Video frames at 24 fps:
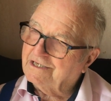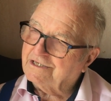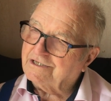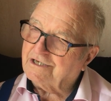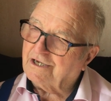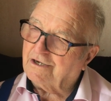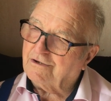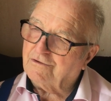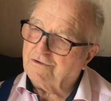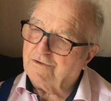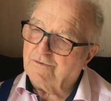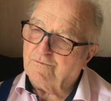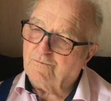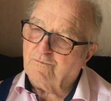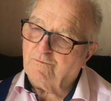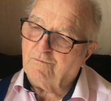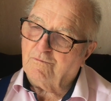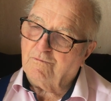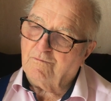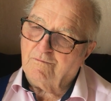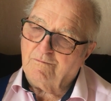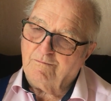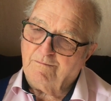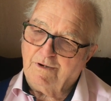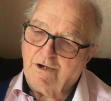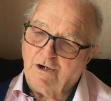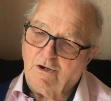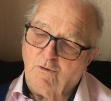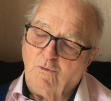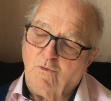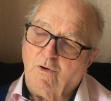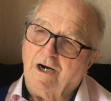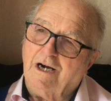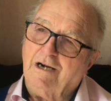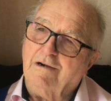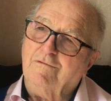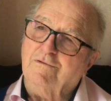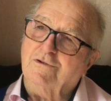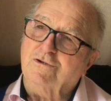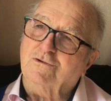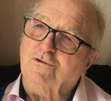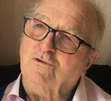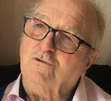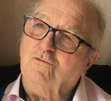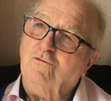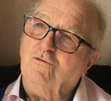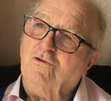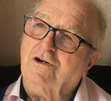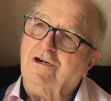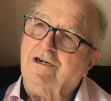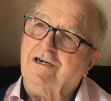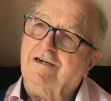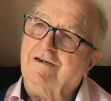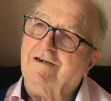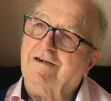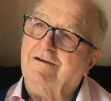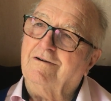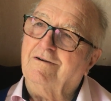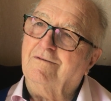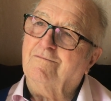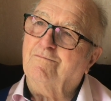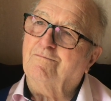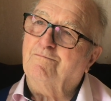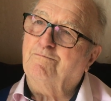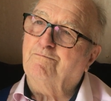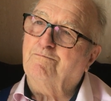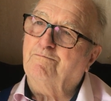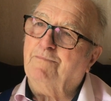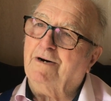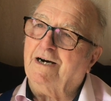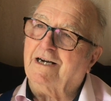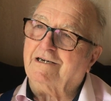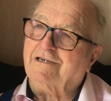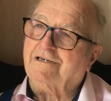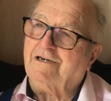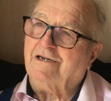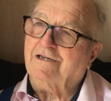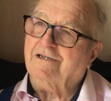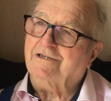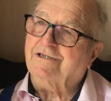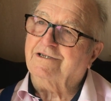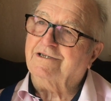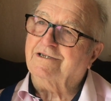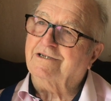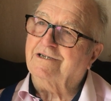so the Millway was all puddles.